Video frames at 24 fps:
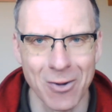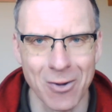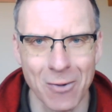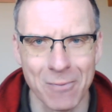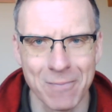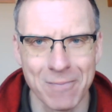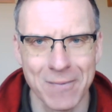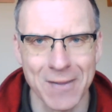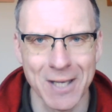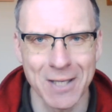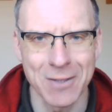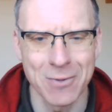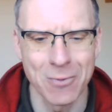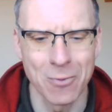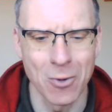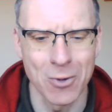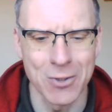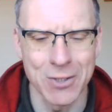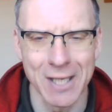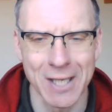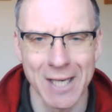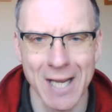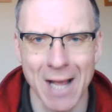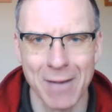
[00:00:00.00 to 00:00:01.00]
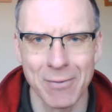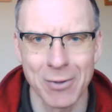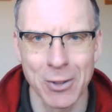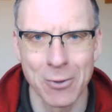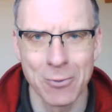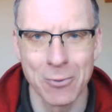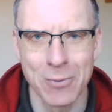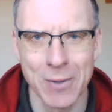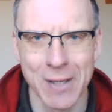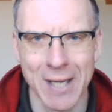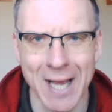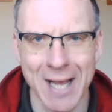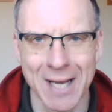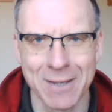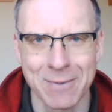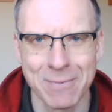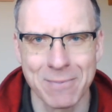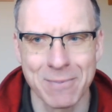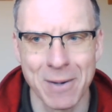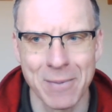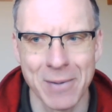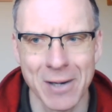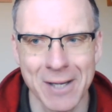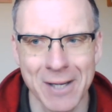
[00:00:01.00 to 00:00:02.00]
a lot. Thanks for watching. Have a good weekend.
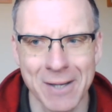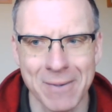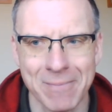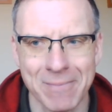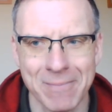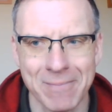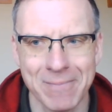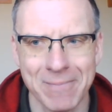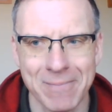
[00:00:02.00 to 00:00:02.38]
Bye-bye.